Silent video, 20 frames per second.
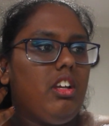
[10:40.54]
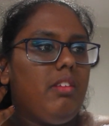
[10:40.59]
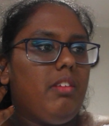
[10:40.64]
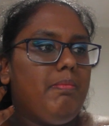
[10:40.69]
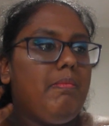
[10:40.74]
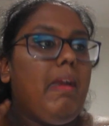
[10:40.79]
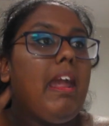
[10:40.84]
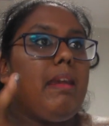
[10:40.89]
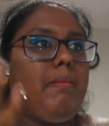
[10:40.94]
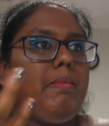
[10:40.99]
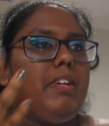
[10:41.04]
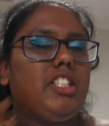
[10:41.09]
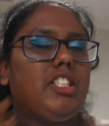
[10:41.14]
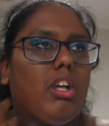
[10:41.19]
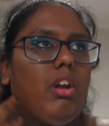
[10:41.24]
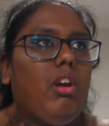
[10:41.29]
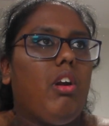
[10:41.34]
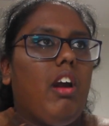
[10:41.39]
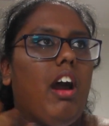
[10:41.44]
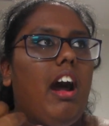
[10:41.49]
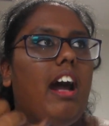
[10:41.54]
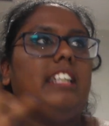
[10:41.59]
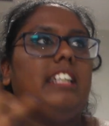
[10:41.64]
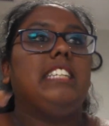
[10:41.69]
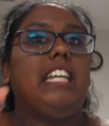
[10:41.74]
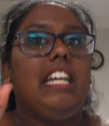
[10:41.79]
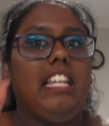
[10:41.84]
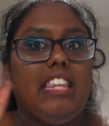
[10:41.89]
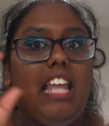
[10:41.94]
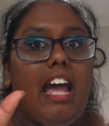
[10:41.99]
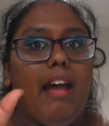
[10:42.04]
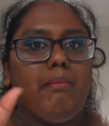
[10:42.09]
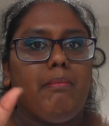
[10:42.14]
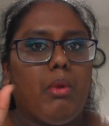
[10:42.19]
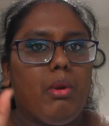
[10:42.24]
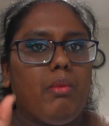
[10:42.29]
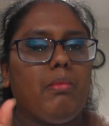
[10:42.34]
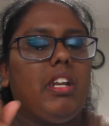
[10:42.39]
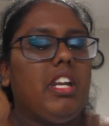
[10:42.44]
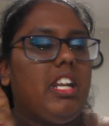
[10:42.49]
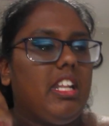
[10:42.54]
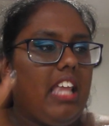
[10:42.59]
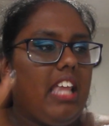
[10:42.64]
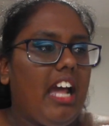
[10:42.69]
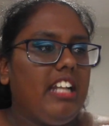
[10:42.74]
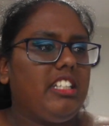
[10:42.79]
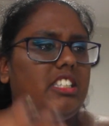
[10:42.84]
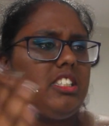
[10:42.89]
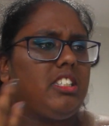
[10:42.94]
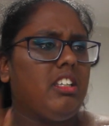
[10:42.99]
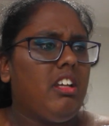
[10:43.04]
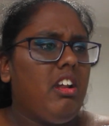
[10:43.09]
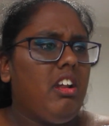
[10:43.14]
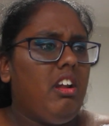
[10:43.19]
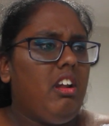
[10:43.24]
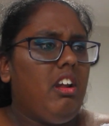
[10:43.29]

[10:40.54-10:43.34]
maybe to her eyes in that moment, that's